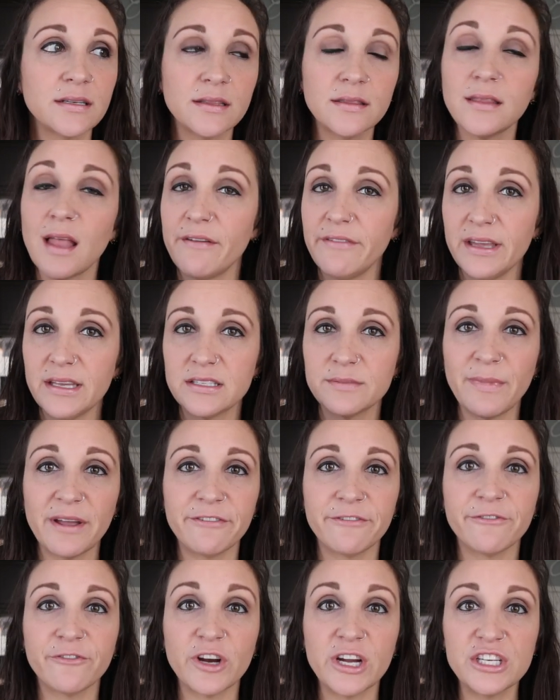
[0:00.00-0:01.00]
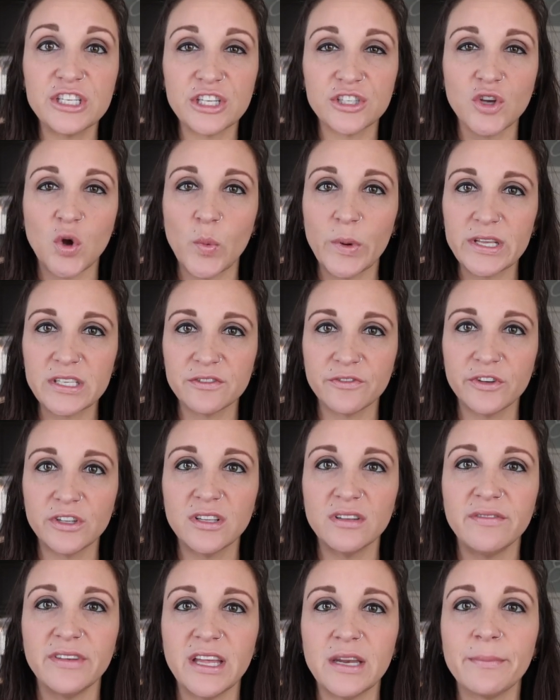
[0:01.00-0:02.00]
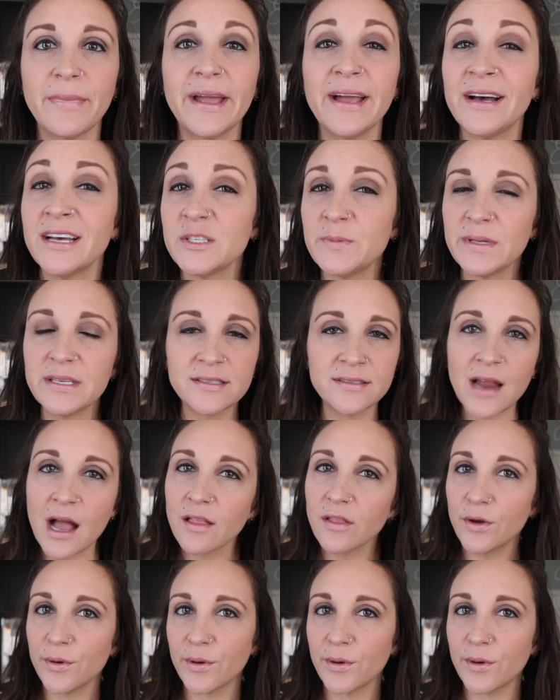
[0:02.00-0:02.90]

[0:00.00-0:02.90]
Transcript: Love it. My fridge is always full of it. My husband's not